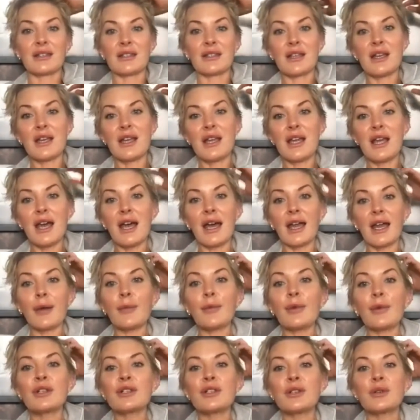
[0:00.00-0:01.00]
And I'm
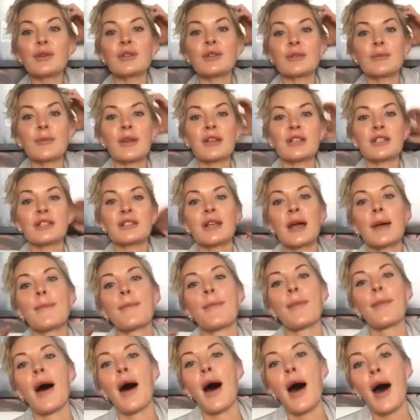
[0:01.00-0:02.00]
going to do as much as I
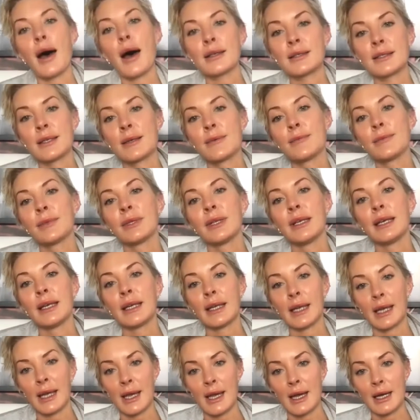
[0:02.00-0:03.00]
possibly
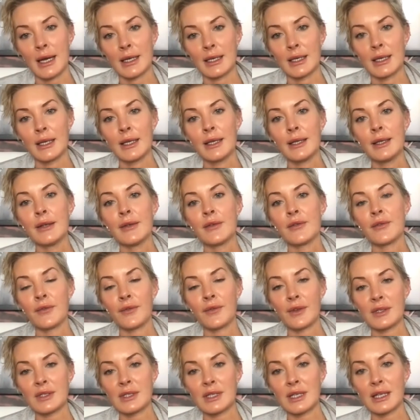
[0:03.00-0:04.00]
can
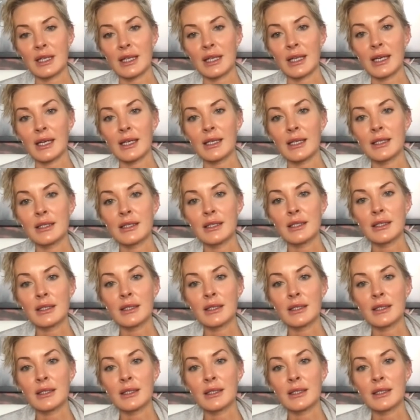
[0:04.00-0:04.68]
physically,